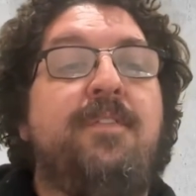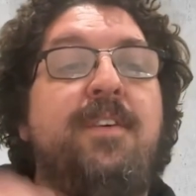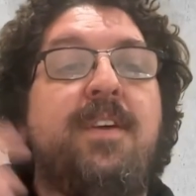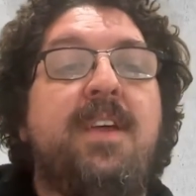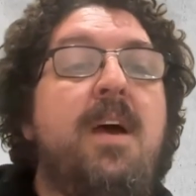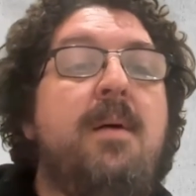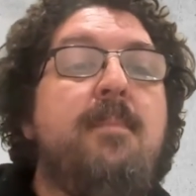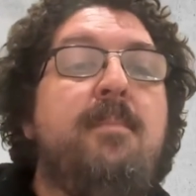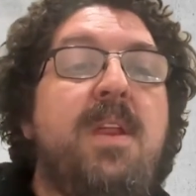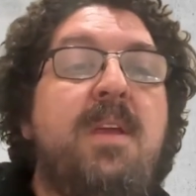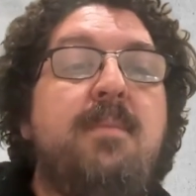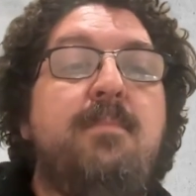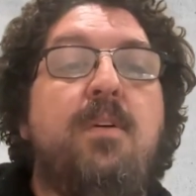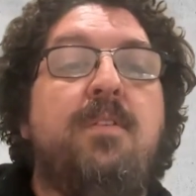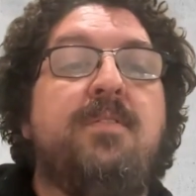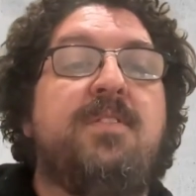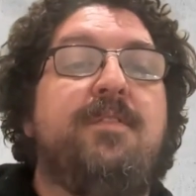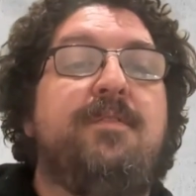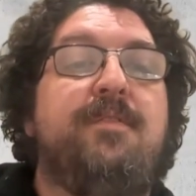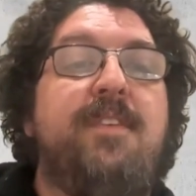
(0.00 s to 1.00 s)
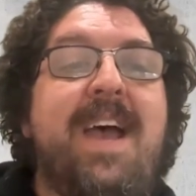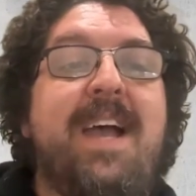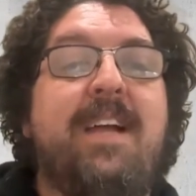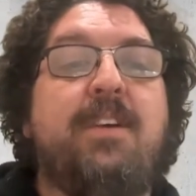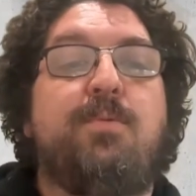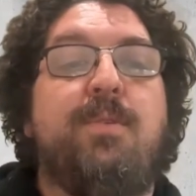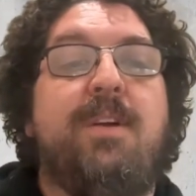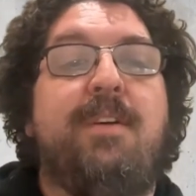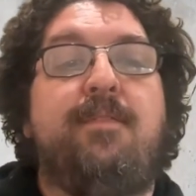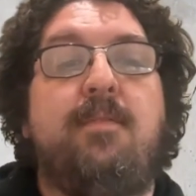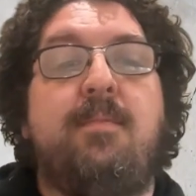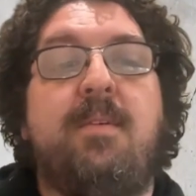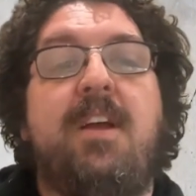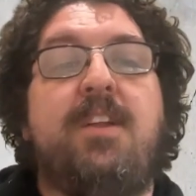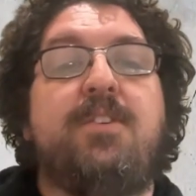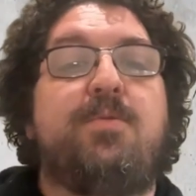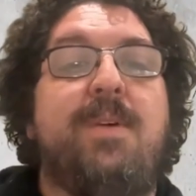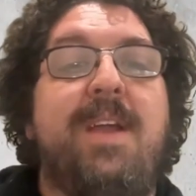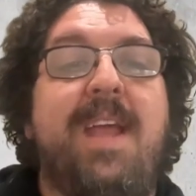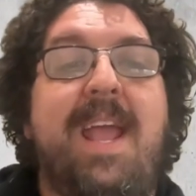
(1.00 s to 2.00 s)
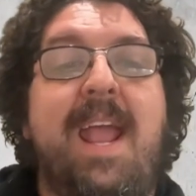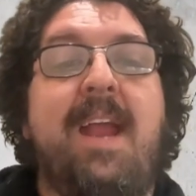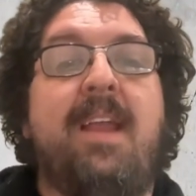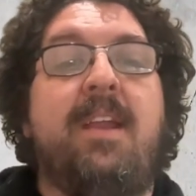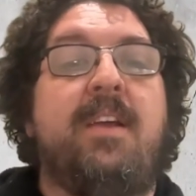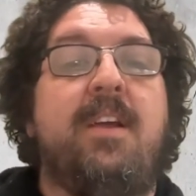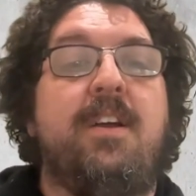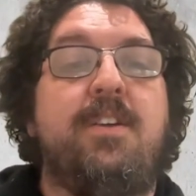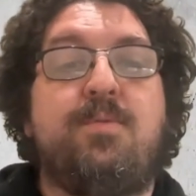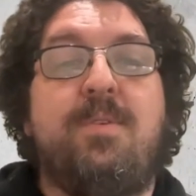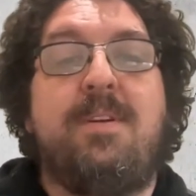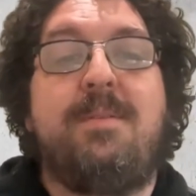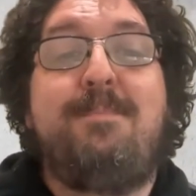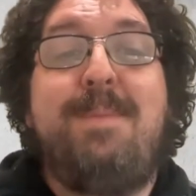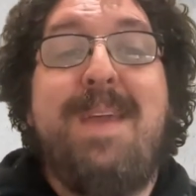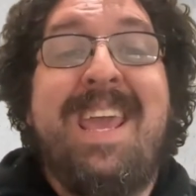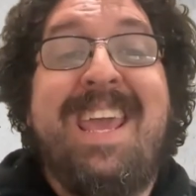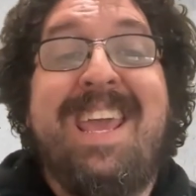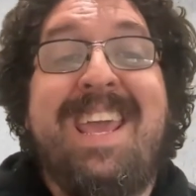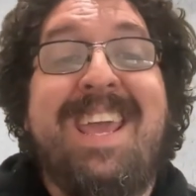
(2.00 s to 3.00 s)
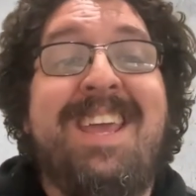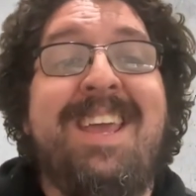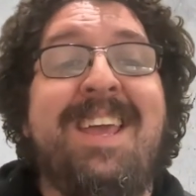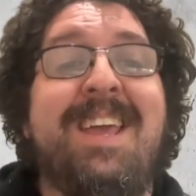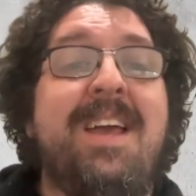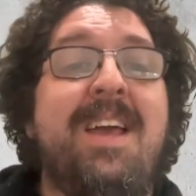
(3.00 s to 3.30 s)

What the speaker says: a company moves a factory from country A to country B,